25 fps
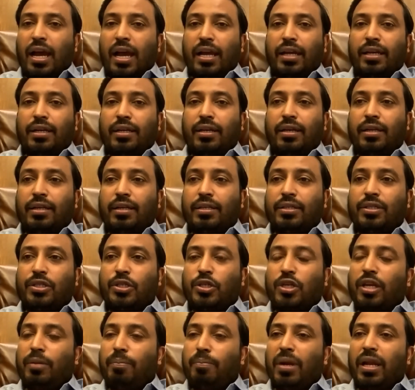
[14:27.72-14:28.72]
and
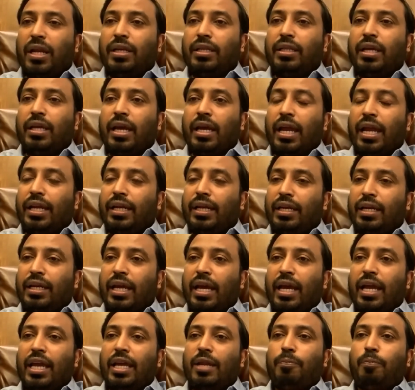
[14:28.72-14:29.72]
streamlined the
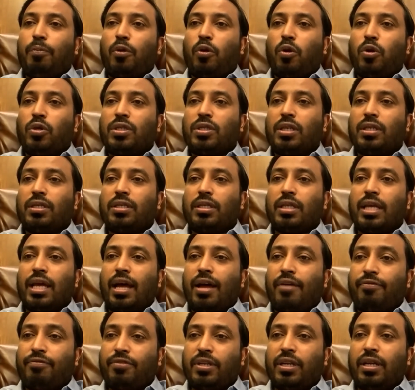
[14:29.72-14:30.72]
entire process
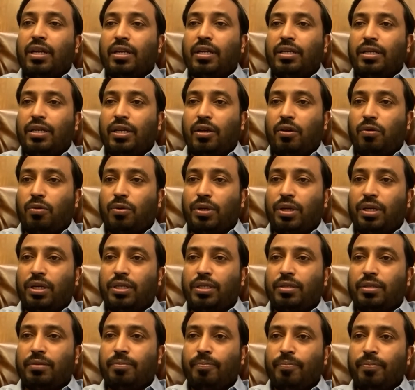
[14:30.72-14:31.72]
after 100
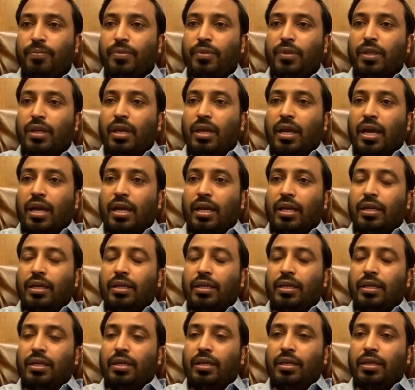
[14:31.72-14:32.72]
outlets.
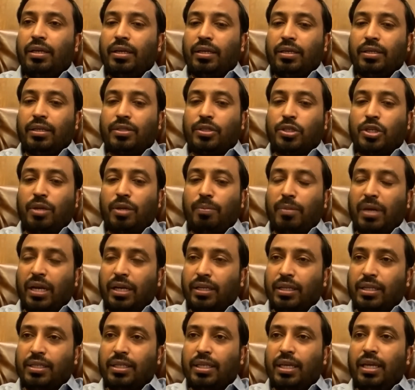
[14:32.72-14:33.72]
I
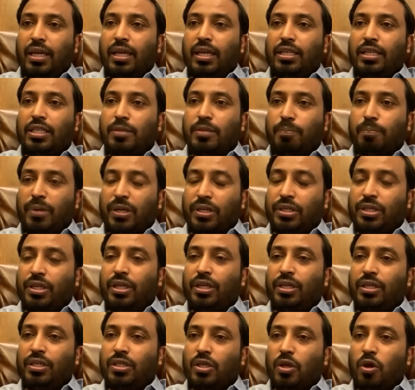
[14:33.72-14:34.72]
streamlined the sales,
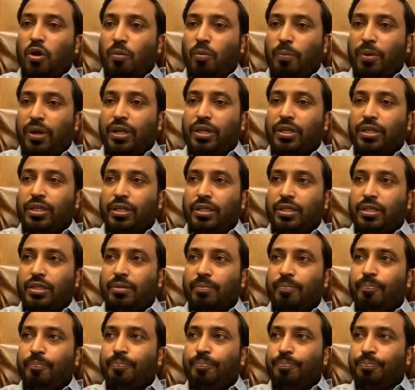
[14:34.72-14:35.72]
purchase,
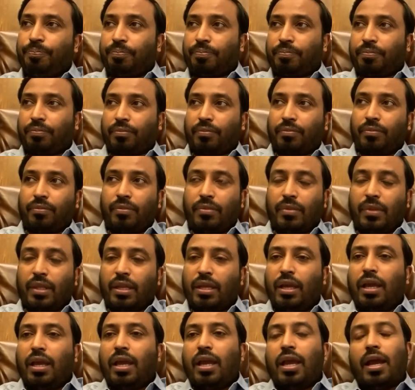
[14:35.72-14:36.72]
operations,
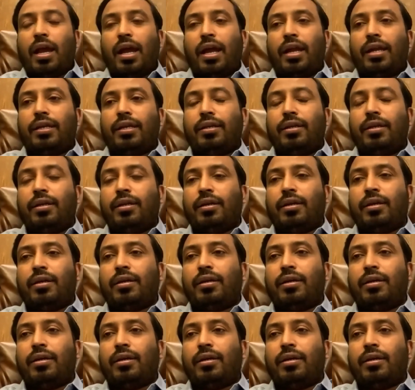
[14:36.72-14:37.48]
and